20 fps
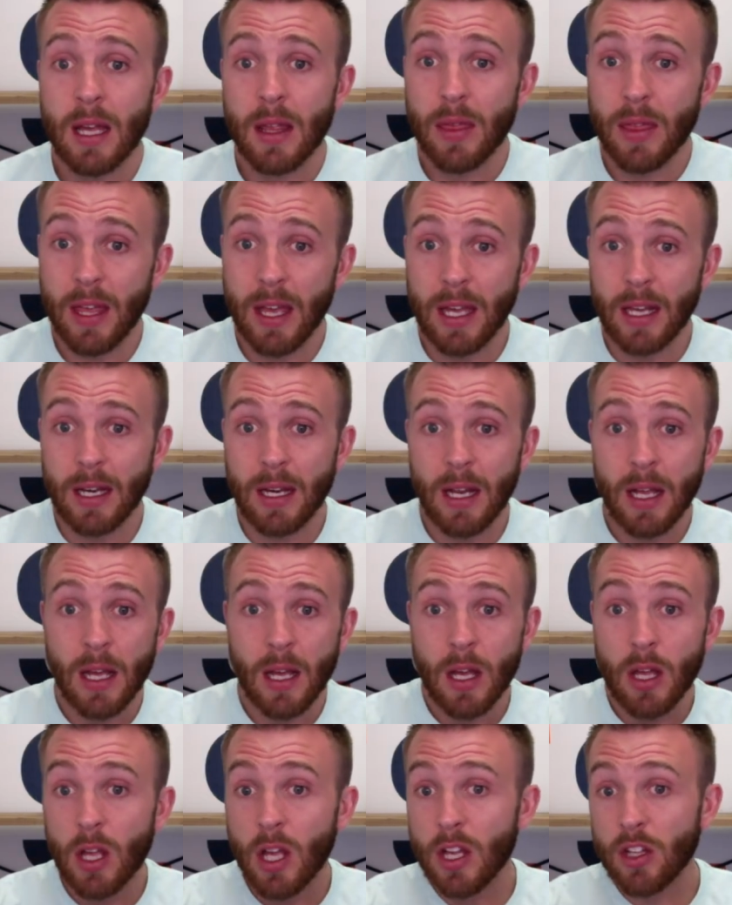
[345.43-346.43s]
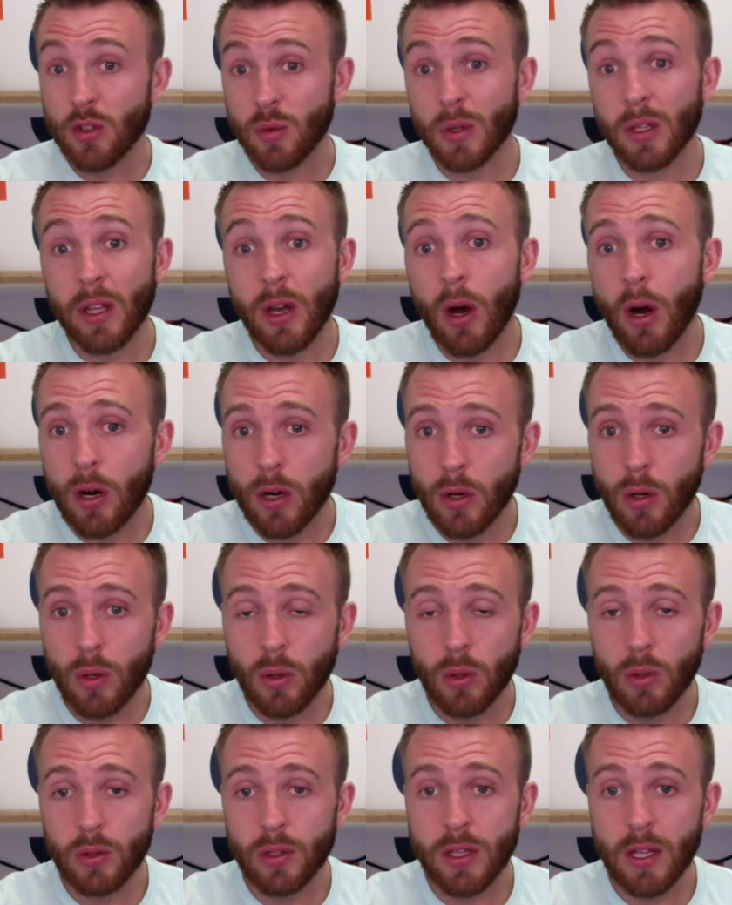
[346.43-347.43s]
then it's really hard to
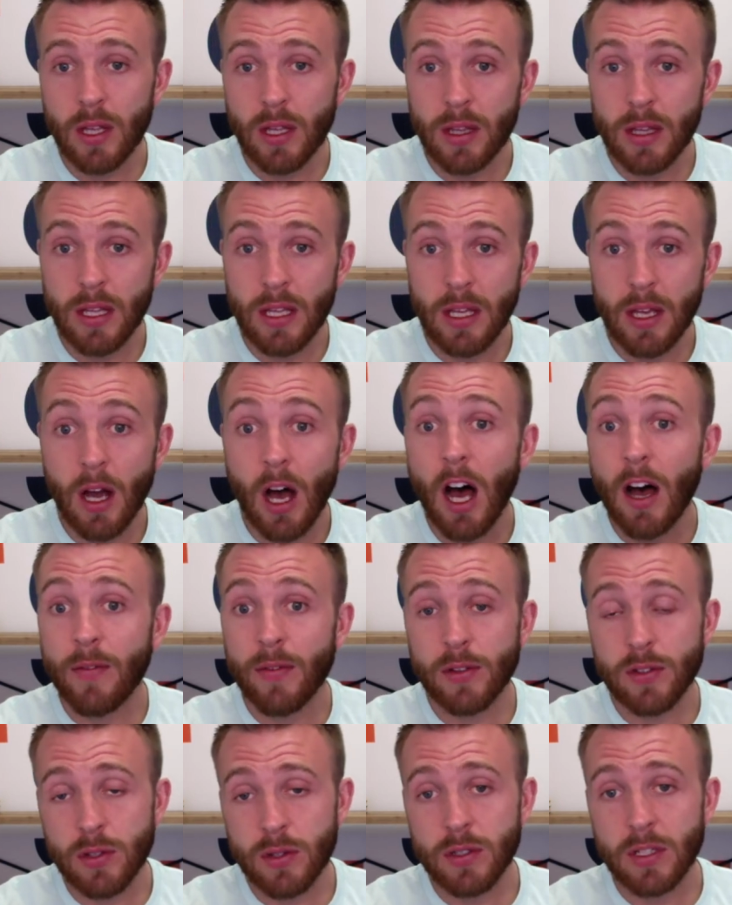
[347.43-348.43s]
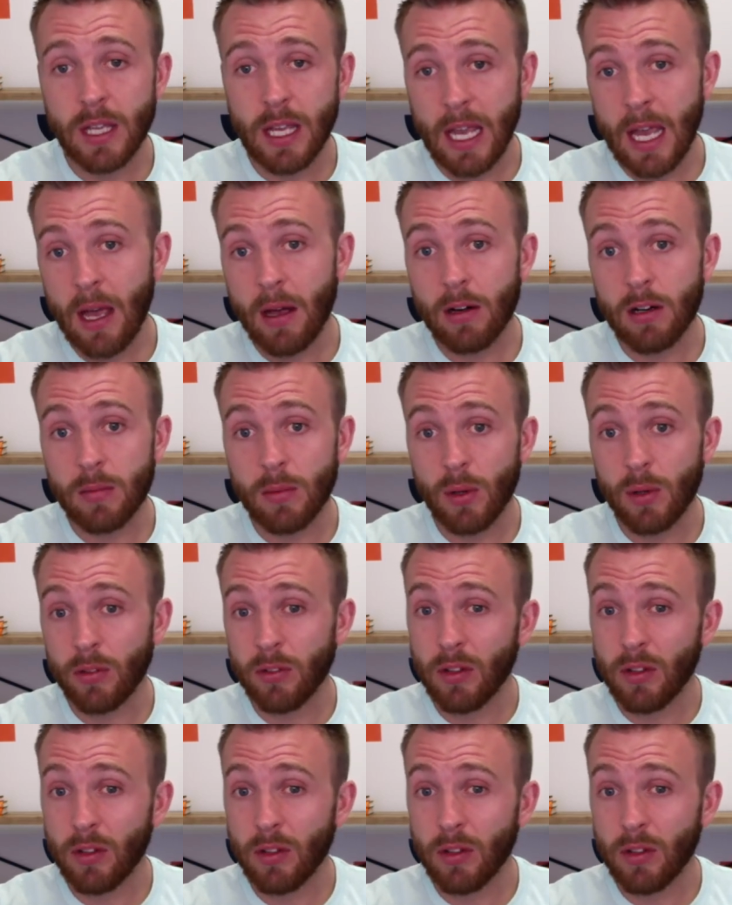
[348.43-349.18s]
hold the officers accountable.